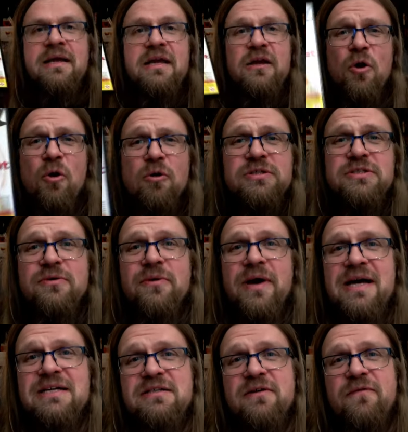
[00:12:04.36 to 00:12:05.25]
He also
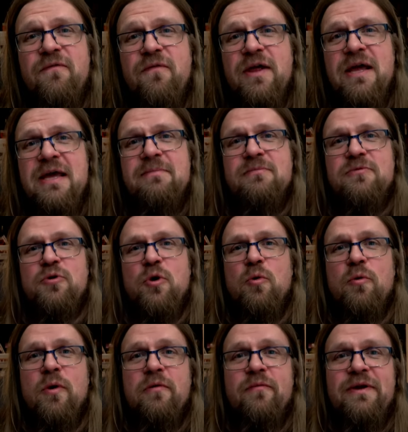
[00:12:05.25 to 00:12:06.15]
has a
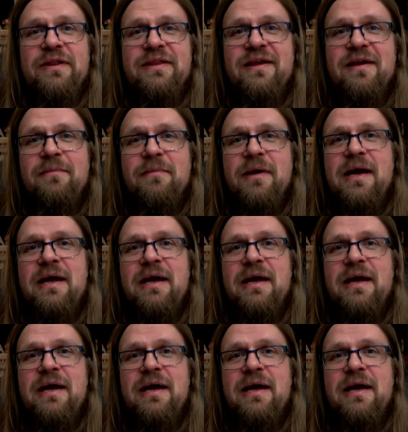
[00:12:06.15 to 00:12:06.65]
flamethrower with him,